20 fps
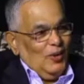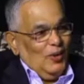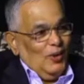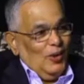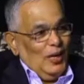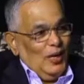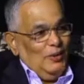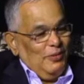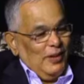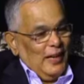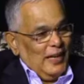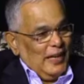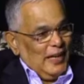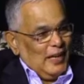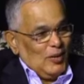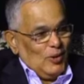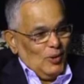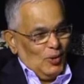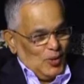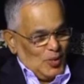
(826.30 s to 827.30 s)
only if I
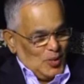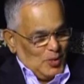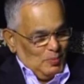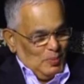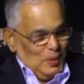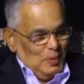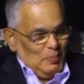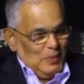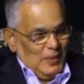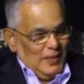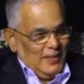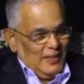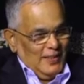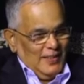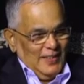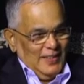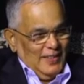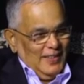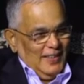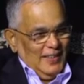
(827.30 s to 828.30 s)
get close to people.
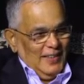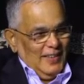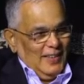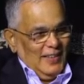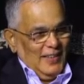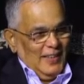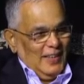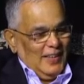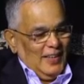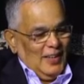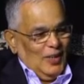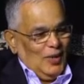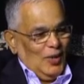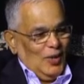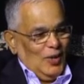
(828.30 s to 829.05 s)
Okay. Uh, I know.